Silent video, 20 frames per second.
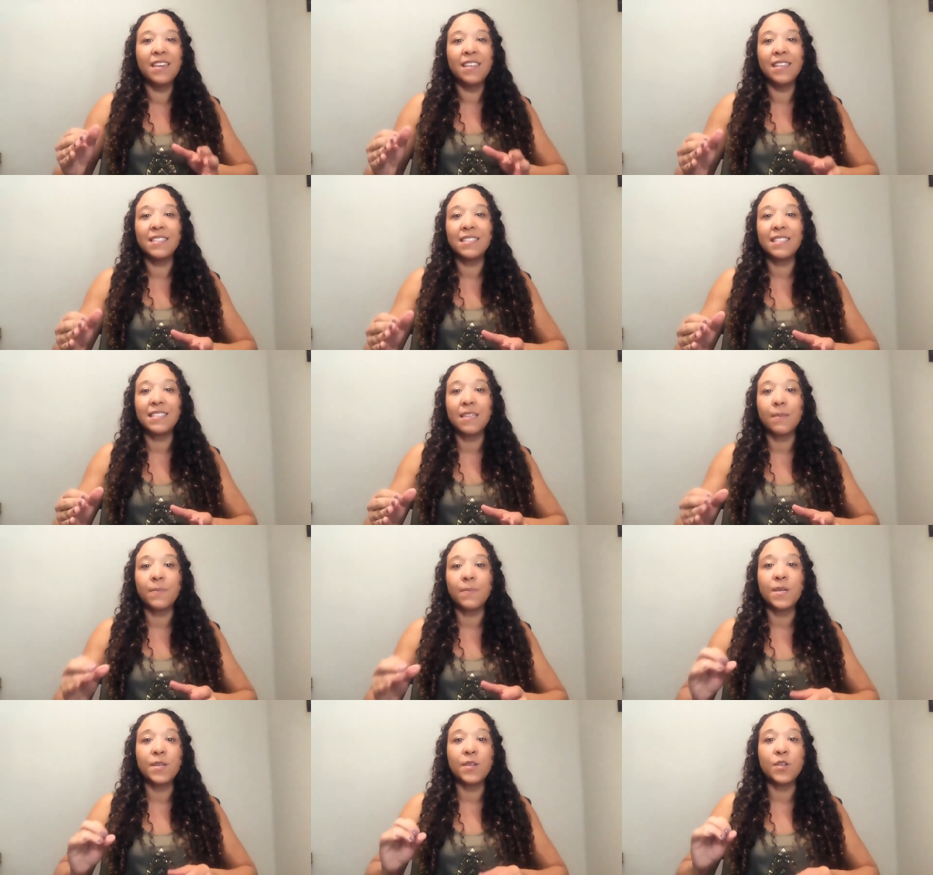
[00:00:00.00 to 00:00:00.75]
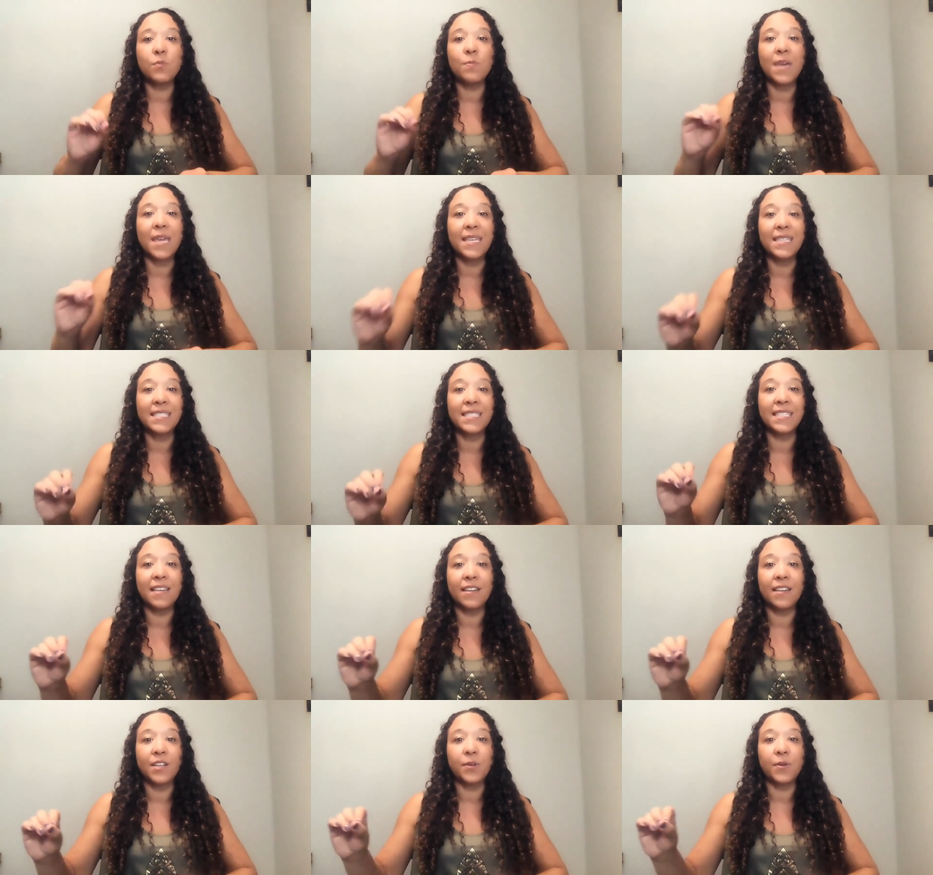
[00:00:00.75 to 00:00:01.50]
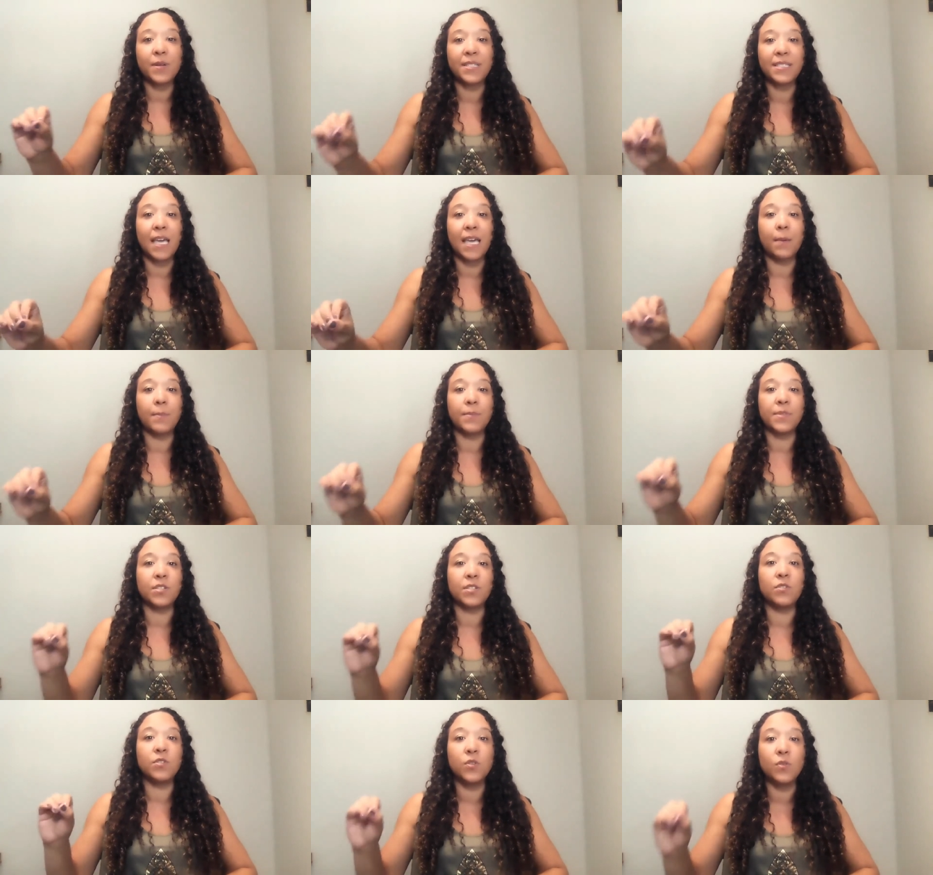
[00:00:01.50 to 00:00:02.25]
This is something you may see on your
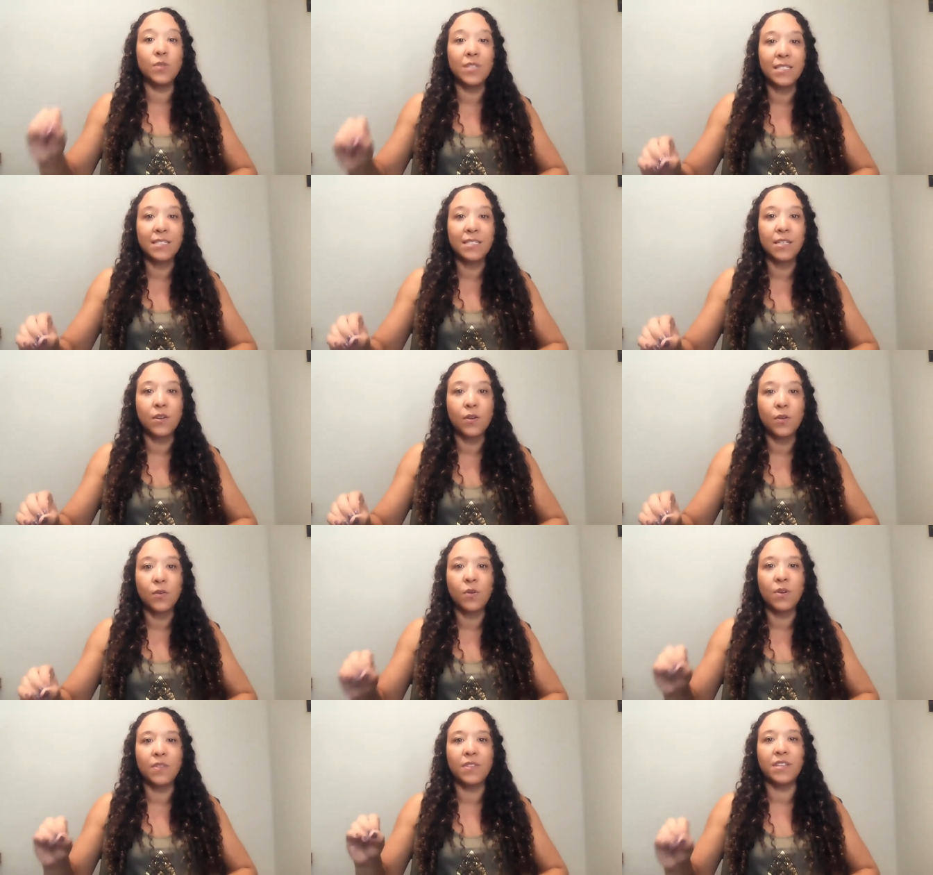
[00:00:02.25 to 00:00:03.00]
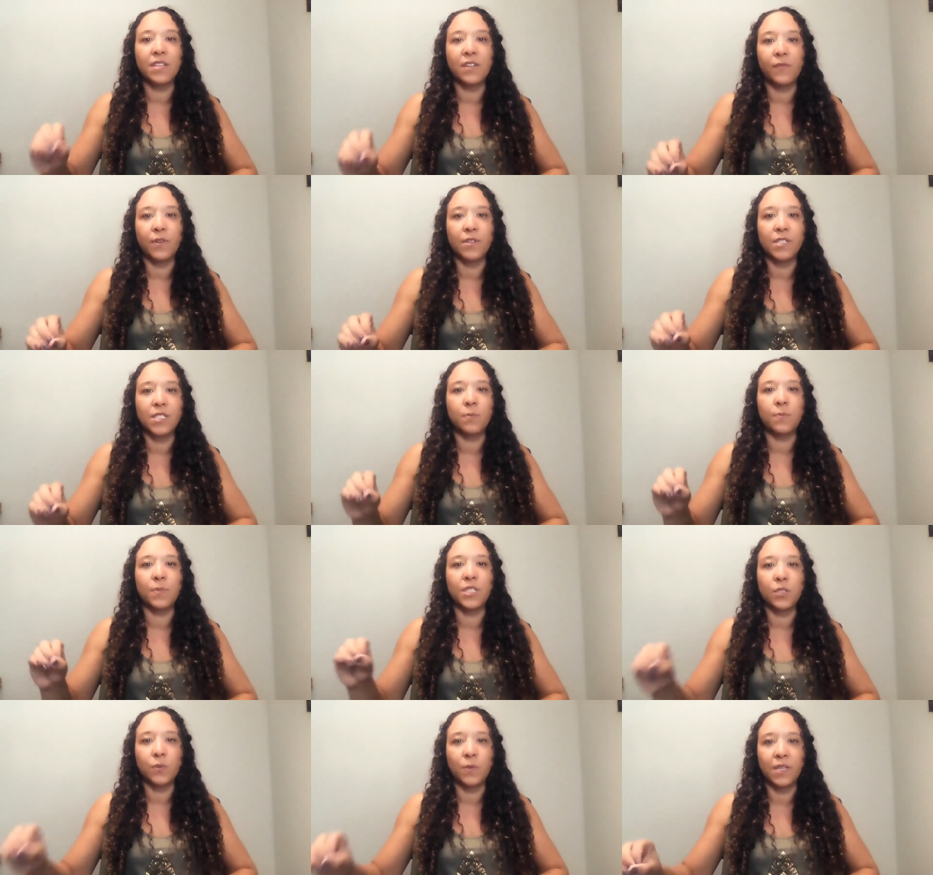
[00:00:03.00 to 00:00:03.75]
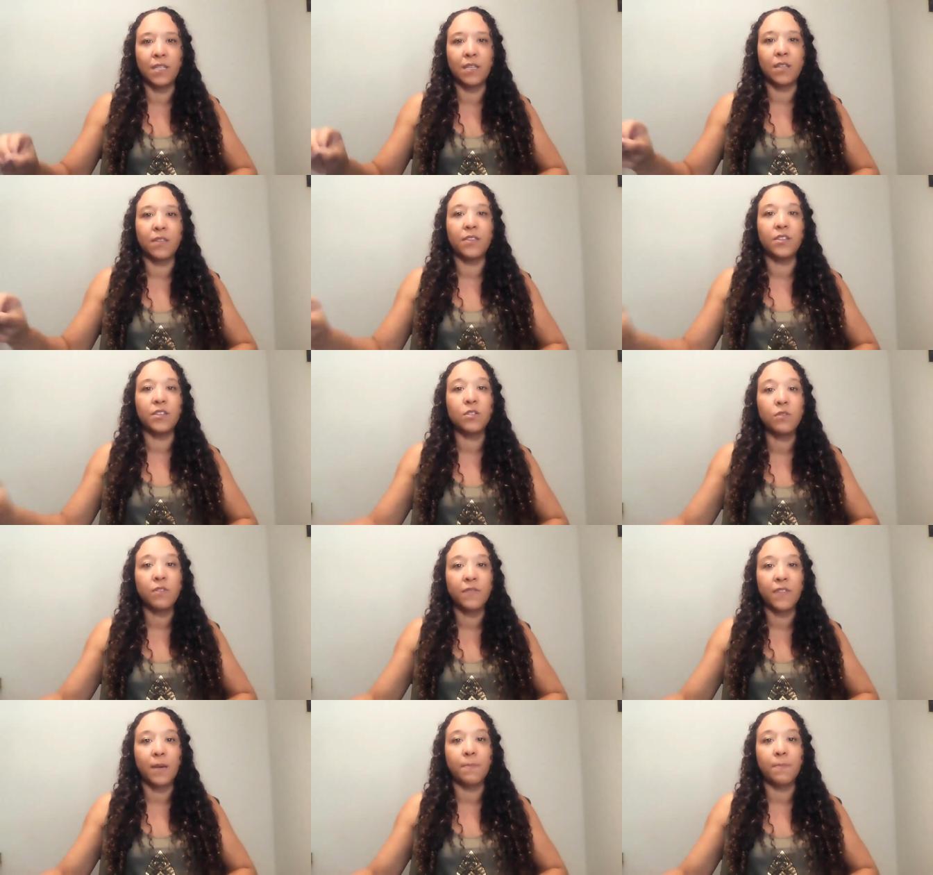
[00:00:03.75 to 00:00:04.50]
exams. You do need to know the difference between the
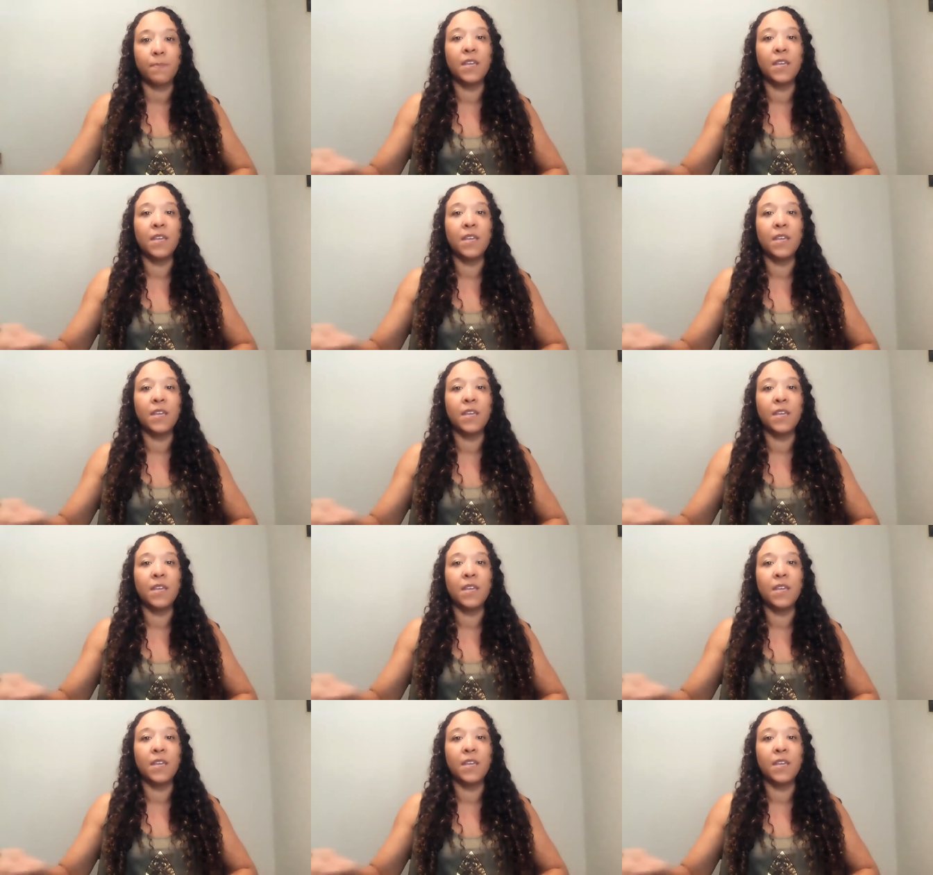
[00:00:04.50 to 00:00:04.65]
two of them.